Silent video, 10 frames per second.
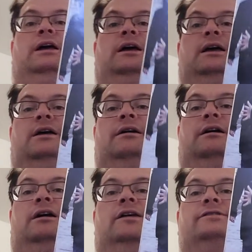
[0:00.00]
uh,
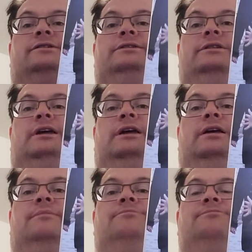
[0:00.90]
Off,
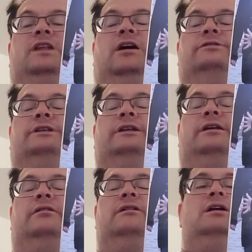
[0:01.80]
uh, send get her,